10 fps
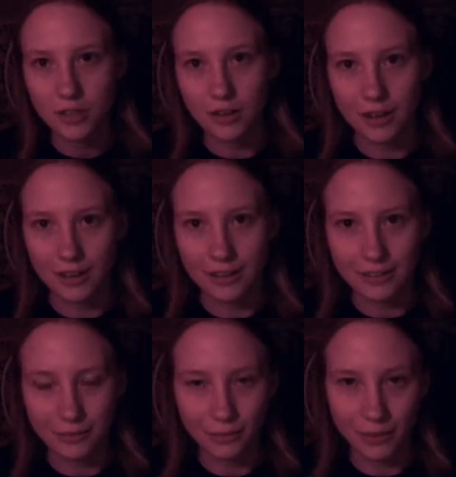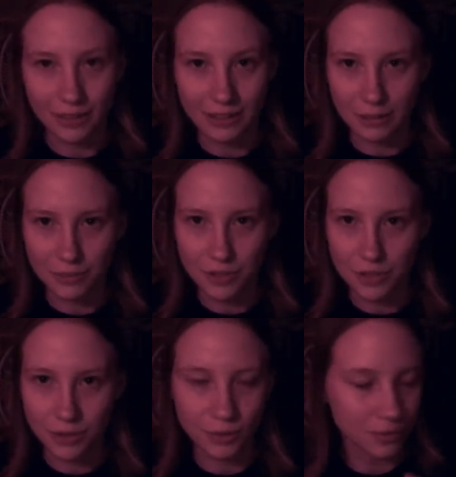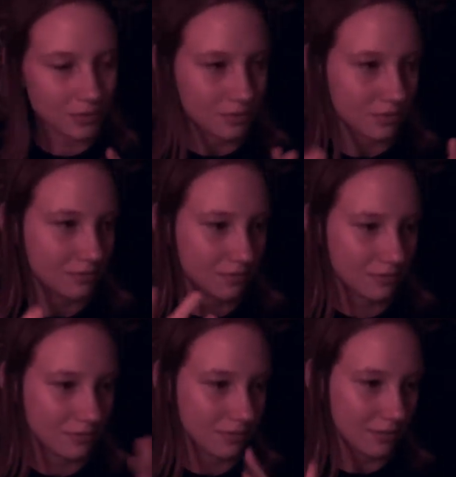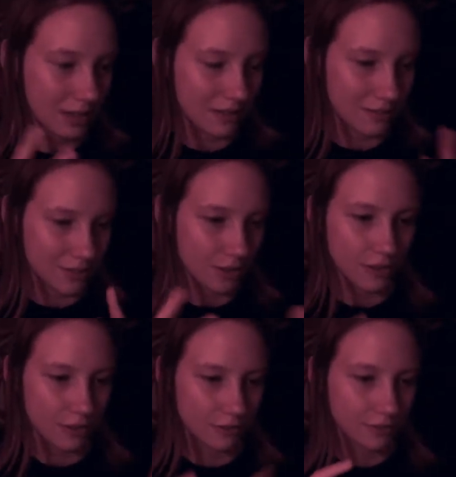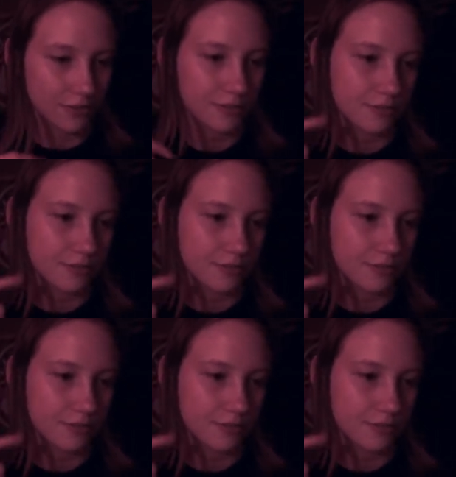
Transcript: when it comes to, like, assertive